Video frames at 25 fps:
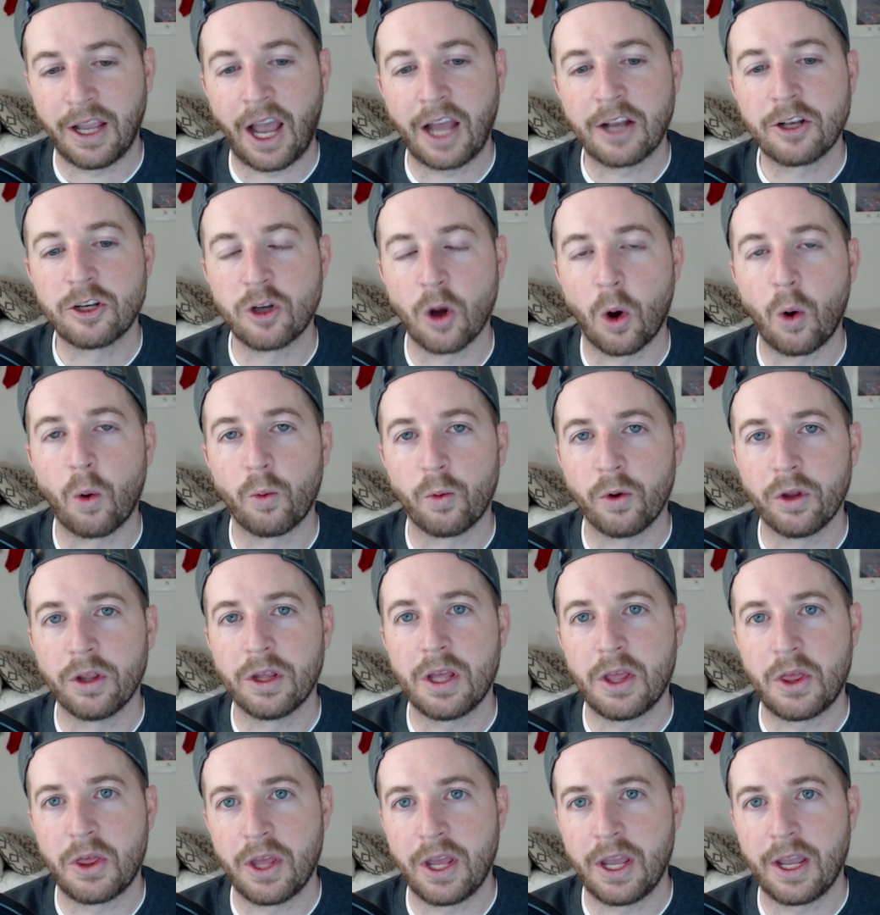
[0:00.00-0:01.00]
I don't really
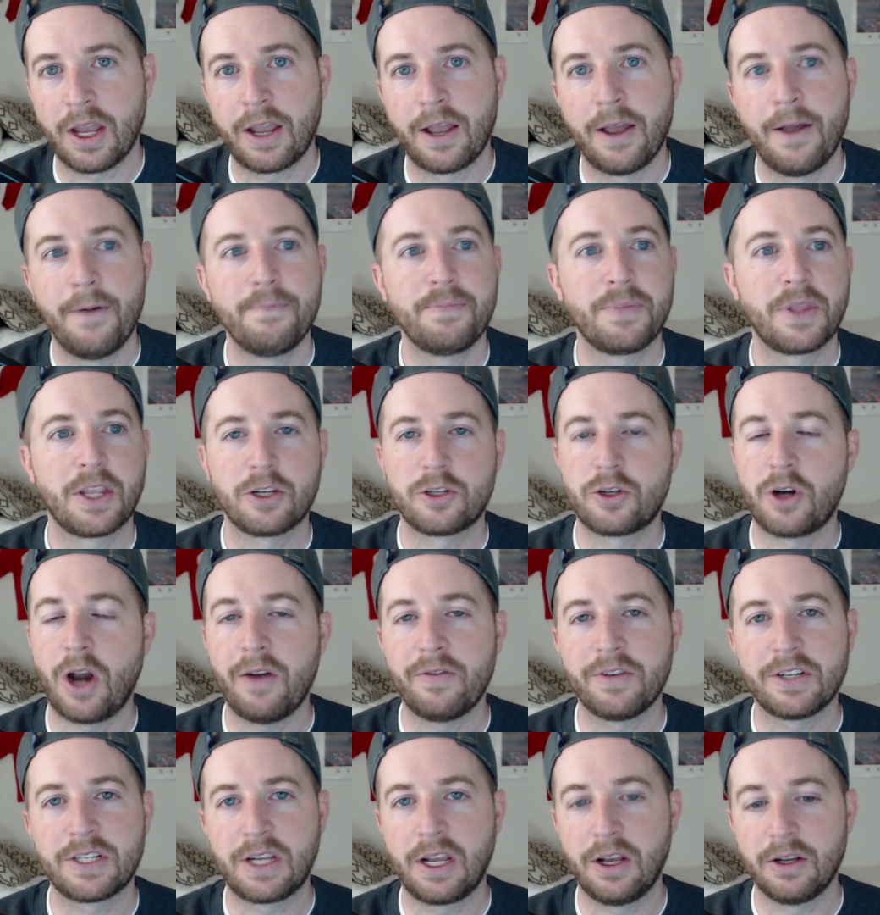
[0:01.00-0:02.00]
think
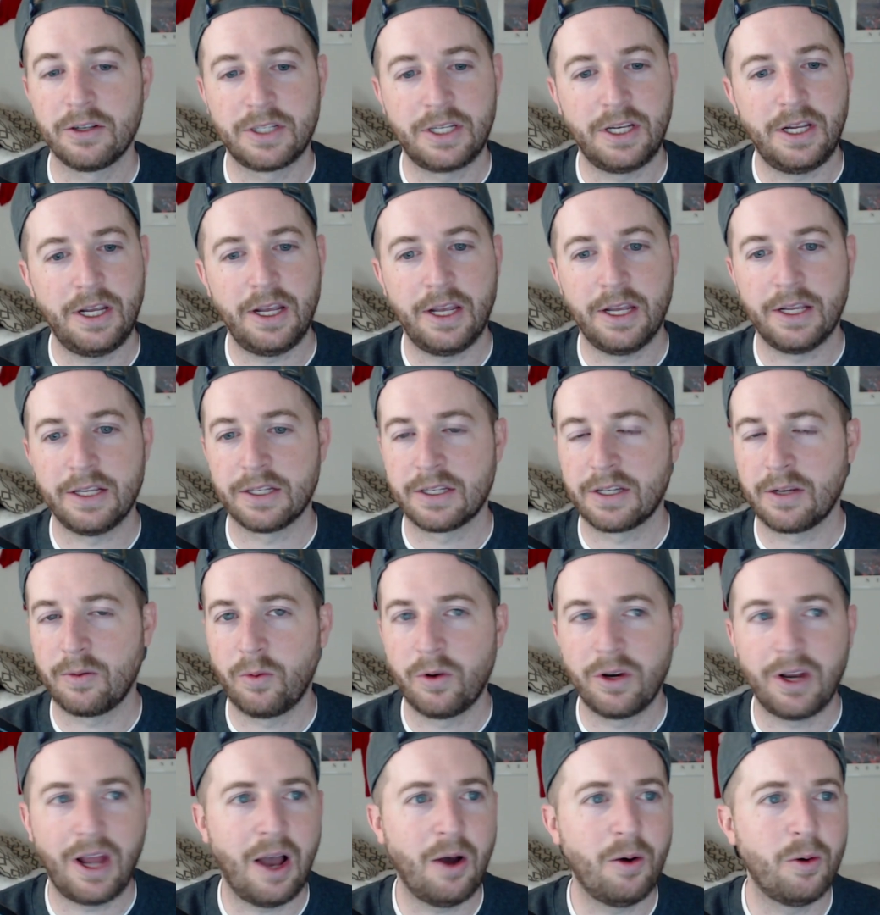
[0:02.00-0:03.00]
Travis Kelce is
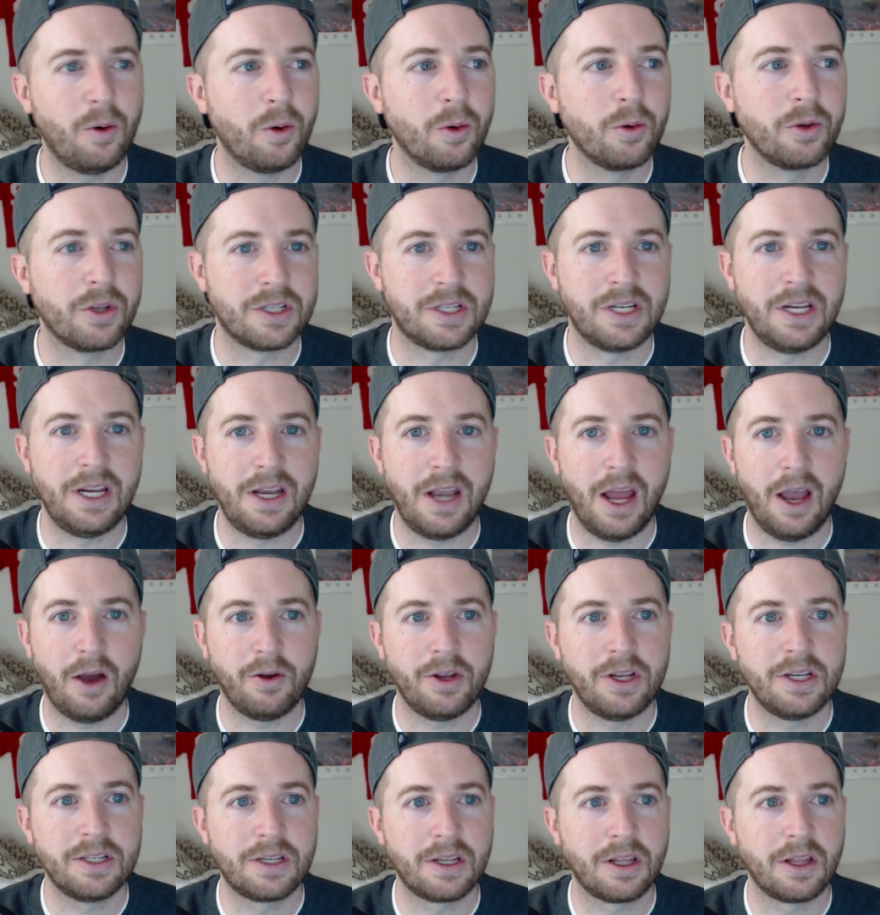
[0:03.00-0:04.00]
how old is he now?
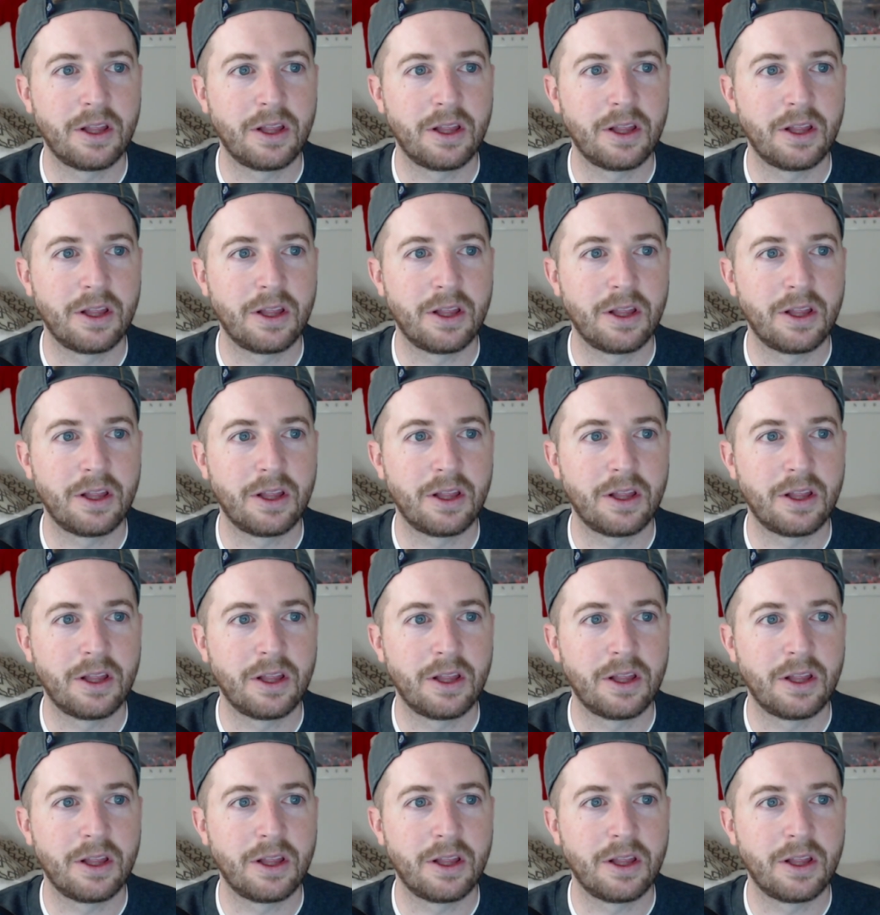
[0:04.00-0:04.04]
He's